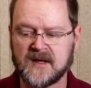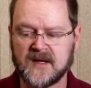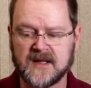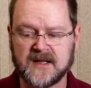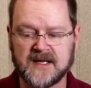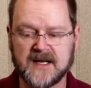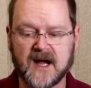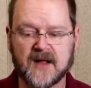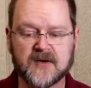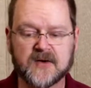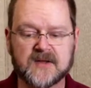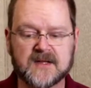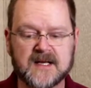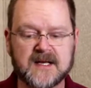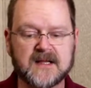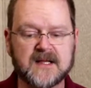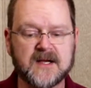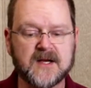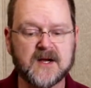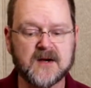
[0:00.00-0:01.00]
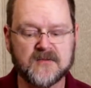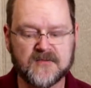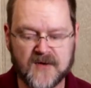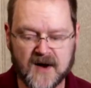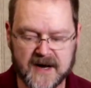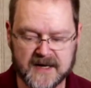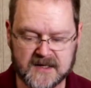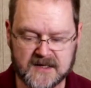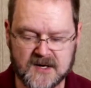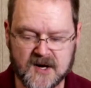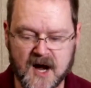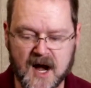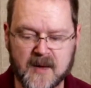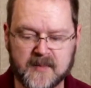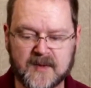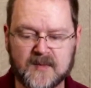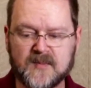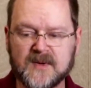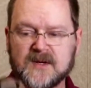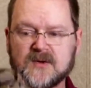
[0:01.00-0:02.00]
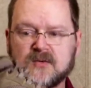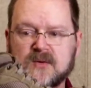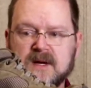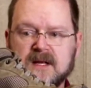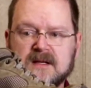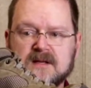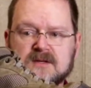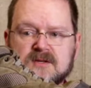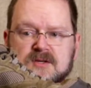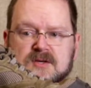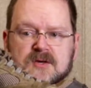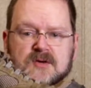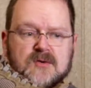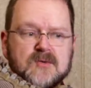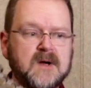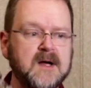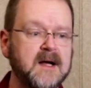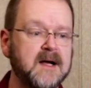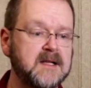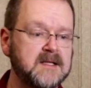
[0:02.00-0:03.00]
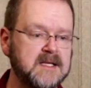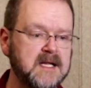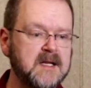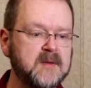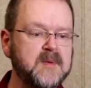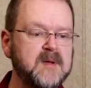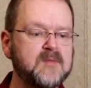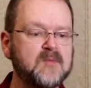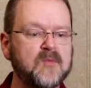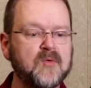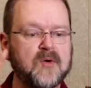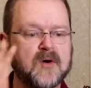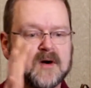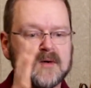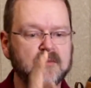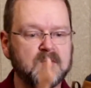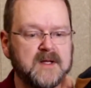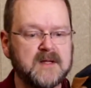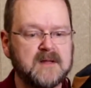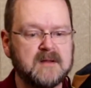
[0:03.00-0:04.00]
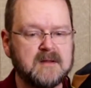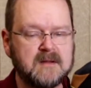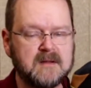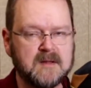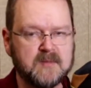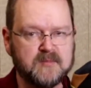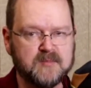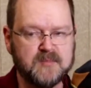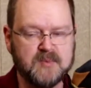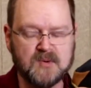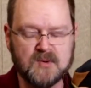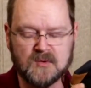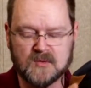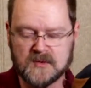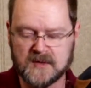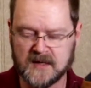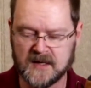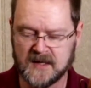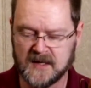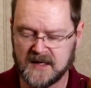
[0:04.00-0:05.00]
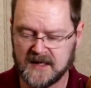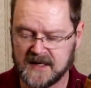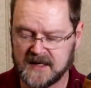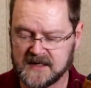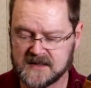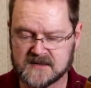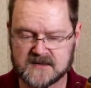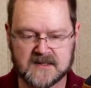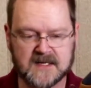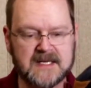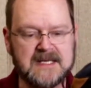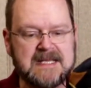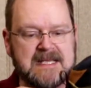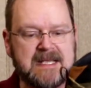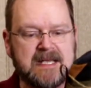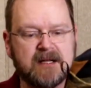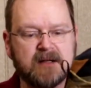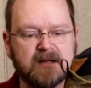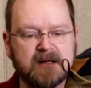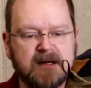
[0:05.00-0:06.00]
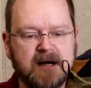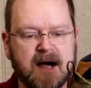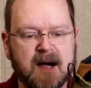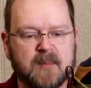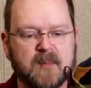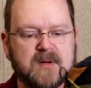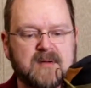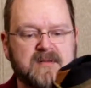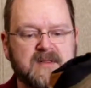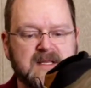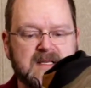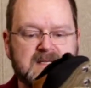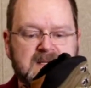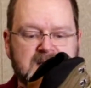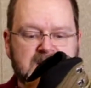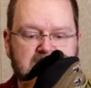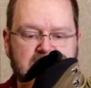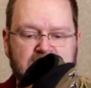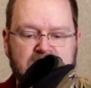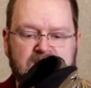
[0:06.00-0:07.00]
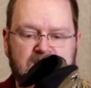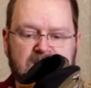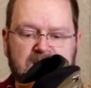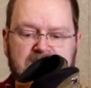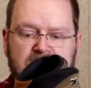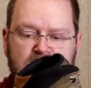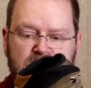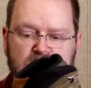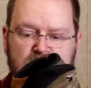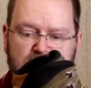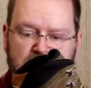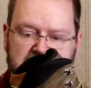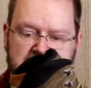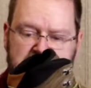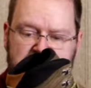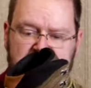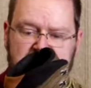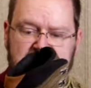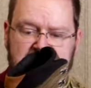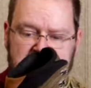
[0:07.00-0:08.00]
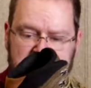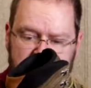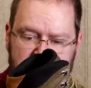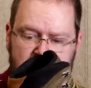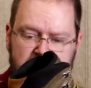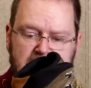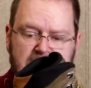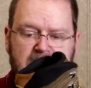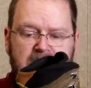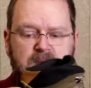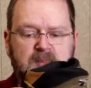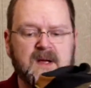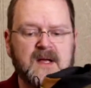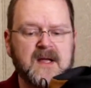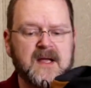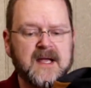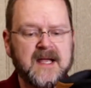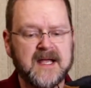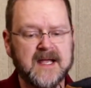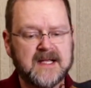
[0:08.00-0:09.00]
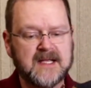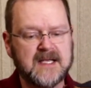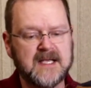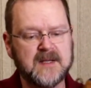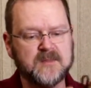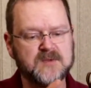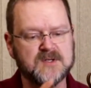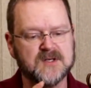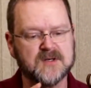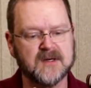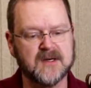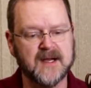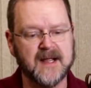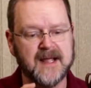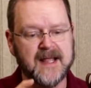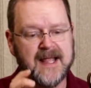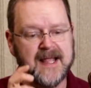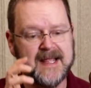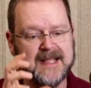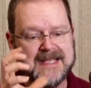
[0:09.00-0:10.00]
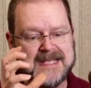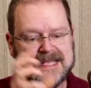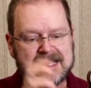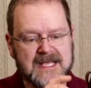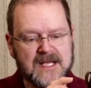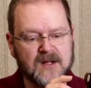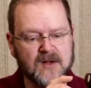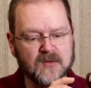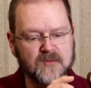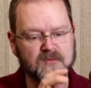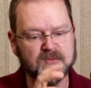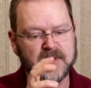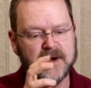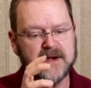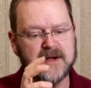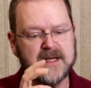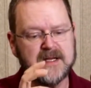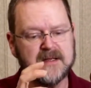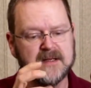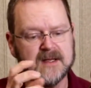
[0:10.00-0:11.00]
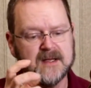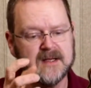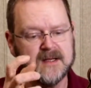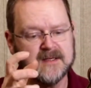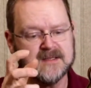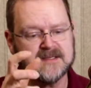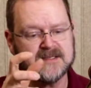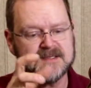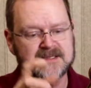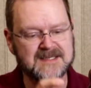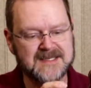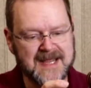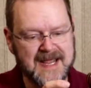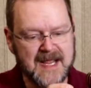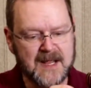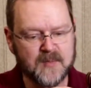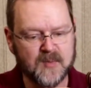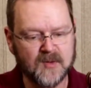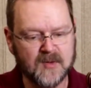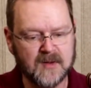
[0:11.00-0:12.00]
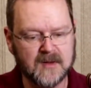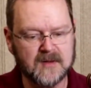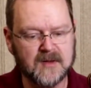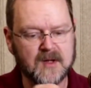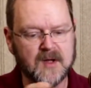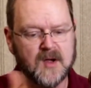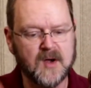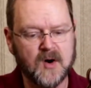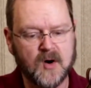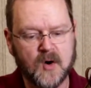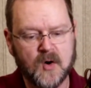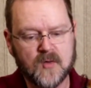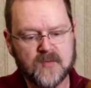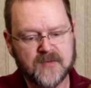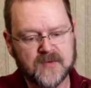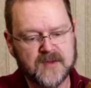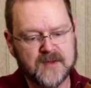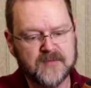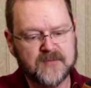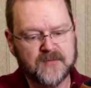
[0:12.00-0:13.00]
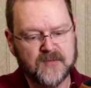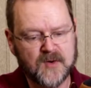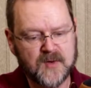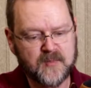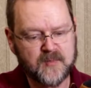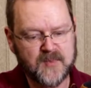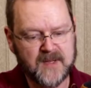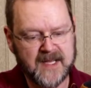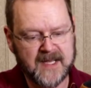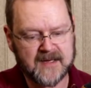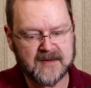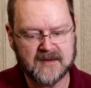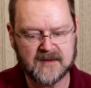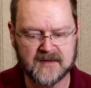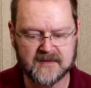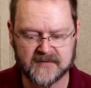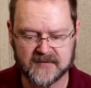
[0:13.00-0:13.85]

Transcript: The other thing that you're going to find common between these two, a little bit more with the boot, is the heel cup. This is a very rigid heel cup. It keeps your heel very stable over the footbed.